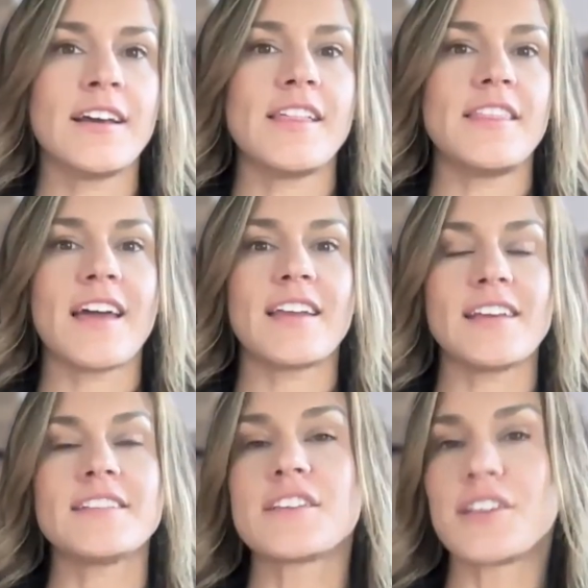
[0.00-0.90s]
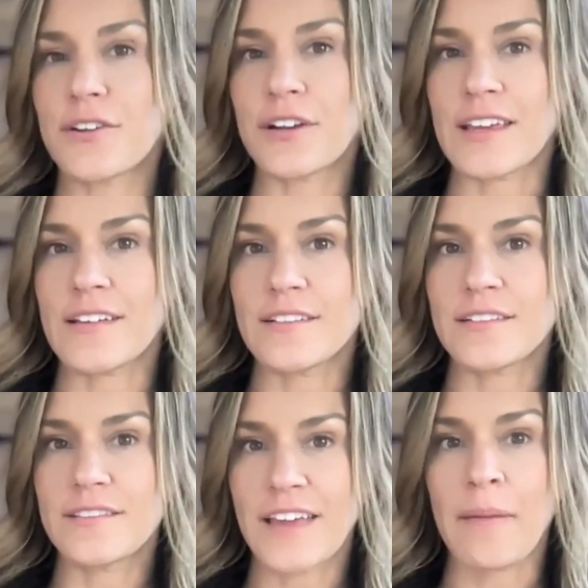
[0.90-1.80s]
then insecurity
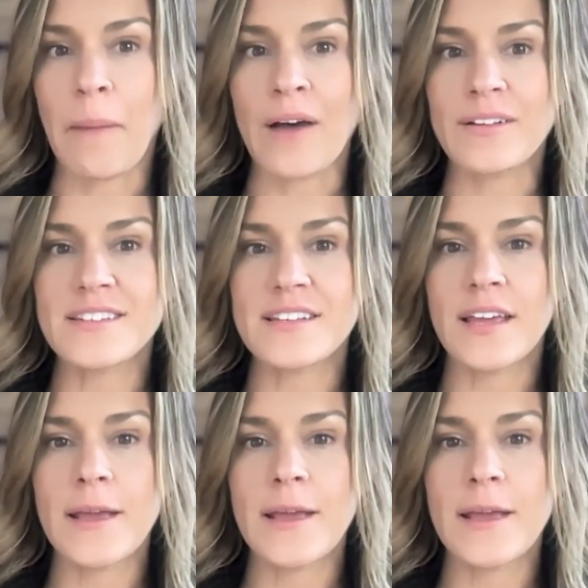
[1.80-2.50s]
came out.